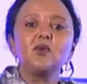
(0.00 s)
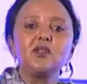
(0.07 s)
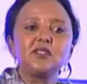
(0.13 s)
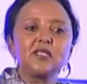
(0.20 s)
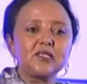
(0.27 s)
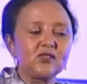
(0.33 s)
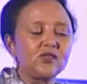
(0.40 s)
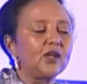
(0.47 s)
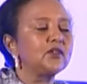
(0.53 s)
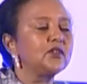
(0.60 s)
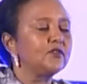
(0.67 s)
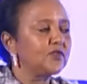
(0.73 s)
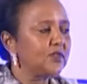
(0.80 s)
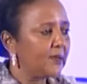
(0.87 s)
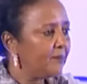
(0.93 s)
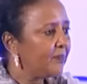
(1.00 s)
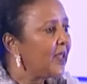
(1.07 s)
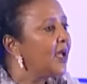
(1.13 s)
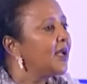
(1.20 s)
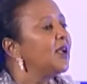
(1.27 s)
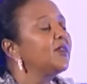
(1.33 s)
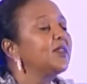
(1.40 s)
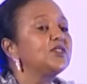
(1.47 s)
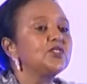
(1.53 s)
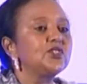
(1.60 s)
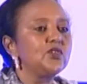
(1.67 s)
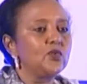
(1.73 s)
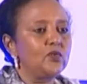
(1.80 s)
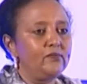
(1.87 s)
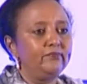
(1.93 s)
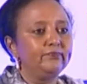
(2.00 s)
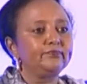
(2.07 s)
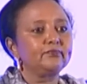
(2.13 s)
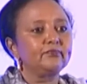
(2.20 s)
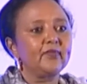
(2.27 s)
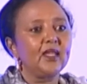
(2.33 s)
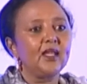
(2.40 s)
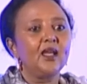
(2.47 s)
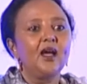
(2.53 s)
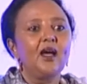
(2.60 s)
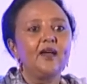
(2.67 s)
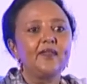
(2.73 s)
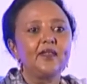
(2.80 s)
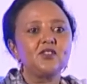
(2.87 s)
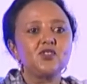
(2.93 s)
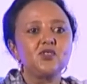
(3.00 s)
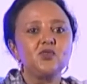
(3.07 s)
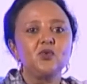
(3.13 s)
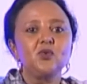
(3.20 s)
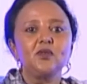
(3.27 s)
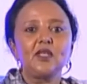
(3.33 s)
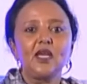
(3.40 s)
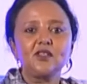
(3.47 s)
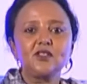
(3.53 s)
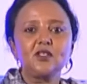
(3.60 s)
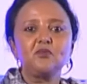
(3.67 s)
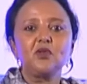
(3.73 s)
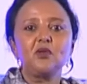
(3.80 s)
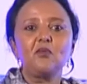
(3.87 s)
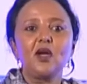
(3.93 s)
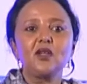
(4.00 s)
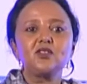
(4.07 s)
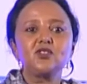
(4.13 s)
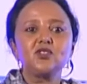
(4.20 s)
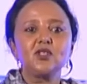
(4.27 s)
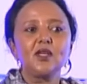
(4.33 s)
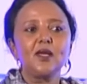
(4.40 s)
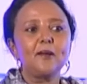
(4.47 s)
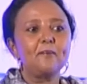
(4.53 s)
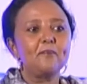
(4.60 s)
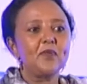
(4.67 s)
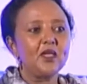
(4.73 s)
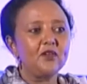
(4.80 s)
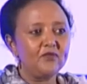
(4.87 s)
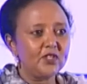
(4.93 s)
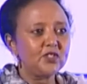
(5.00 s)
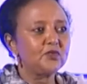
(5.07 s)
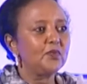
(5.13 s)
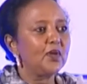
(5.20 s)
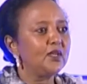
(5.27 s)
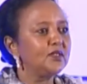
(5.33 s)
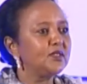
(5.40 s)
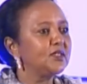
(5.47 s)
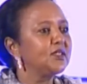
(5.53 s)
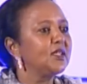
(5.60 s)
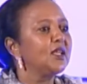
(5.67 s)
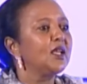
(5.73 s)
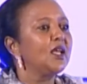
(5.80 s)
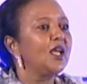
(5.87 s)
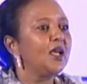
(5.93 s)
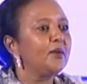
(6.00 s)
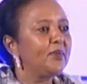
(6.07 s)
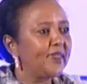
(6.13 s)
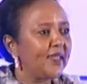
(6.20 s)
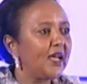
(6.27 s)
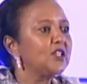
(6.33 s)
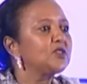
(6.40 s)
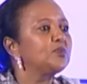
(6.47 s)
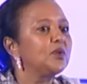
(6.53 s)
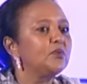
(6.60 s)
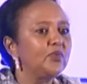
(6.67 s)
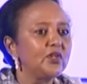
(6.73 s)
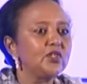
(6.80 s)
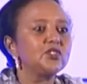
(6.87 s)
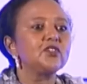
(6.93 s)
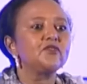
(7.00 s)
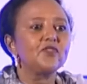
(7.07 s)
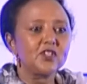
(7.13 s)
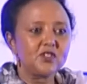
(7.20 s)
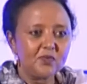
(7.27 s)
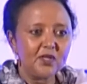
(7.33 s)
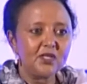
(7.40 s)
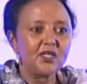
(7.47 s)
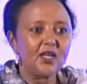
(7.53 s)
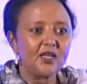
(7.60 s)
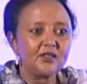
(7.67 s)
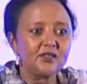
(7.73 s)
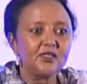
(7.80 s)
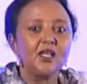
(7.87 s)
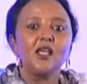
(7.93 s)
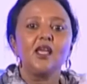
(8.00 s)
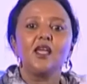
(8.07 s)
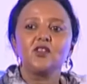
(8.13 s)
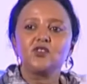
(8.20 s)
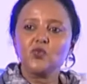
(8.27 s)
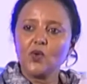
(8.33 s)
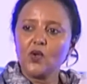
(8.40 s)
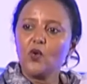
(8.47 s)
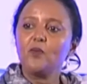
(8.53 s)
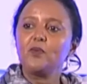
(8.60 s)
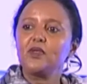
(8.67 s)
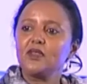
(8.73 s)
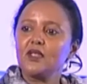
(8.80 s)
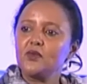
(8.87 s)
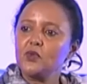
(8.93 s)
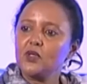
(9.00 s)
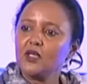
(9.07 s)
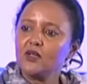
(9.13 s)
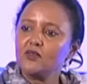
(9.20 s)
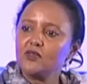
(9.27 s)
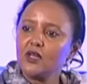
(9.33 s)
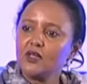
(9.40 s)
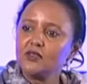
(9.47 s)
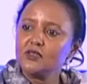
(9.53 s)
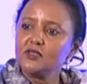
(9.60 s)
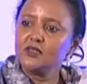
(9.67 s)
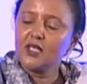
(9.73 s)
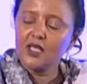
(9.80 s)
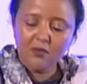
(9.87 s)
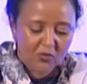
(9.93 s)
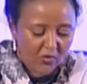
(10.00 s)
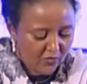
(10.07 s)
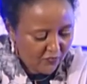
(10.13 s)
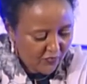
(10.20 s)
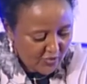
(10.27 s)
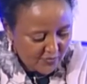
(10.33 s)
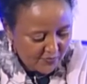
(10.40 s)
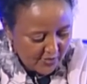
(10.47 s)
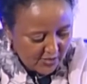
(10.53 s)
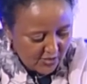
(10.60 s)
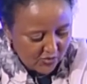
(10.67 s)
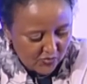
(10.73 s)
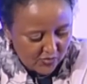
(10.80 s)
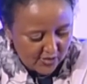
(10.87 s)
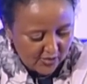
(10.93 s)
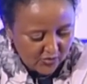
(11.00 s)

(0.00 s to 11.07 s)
one is extractives. Now that's new. There hasn't been much investment, but there has been British investment in it. And so we're hoping that we can attract more investment into the